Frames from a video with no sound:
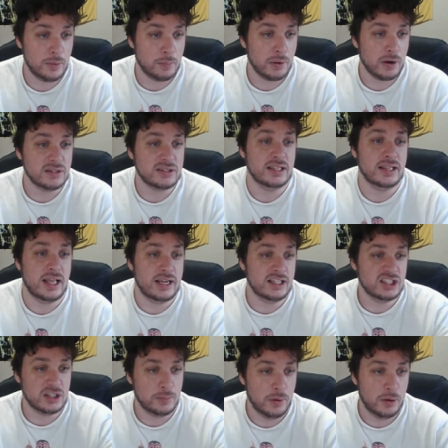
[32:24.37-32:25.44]
person that
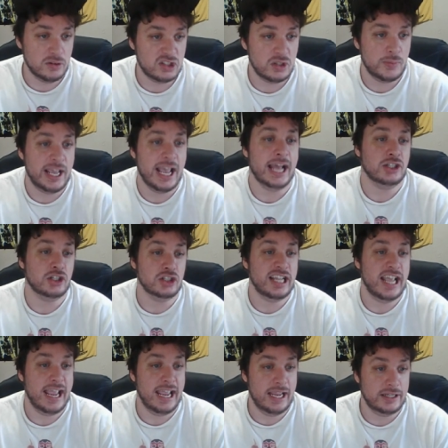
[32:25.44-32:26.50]
is supposed to be
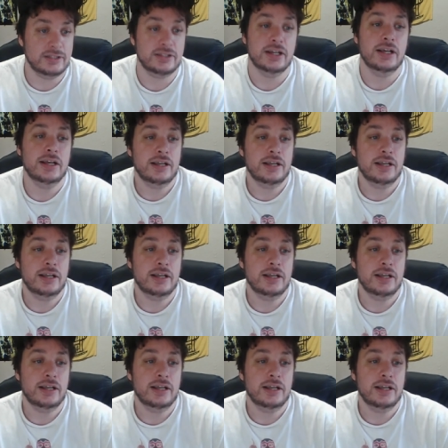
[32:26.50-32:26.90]
entertained